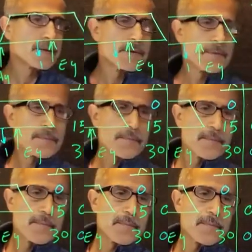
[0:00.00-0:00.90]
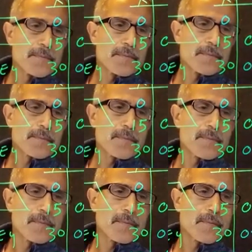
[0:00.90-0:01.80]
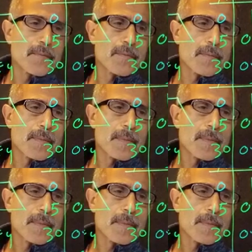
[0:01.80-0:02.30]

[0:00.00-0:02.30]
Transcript: No one is speaking in this clip.